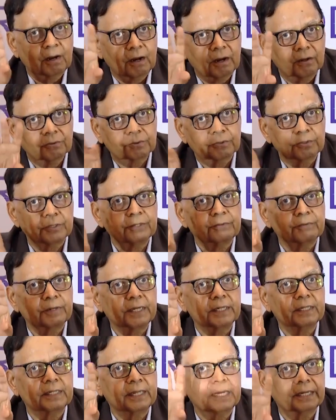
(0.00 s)
how to
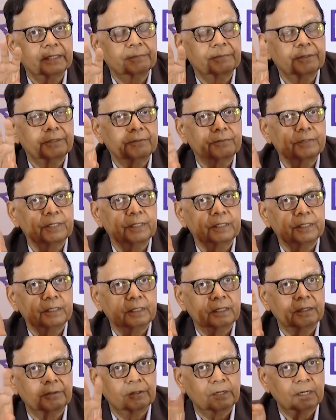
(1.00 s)
divide that between
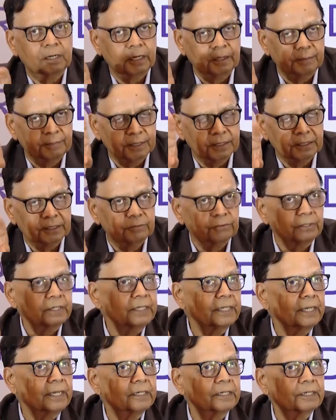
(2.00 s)
among the
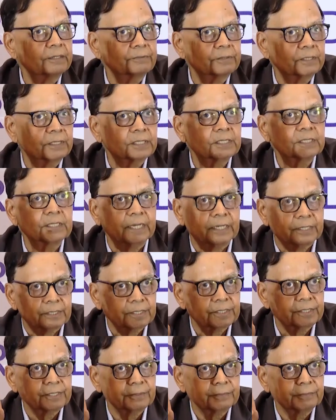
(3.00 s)
28 different
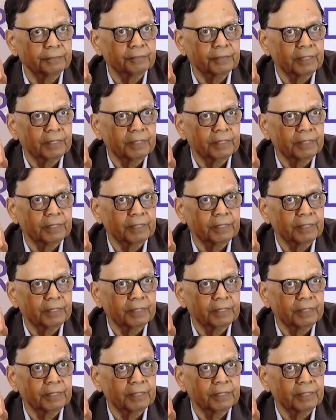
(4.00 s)
states.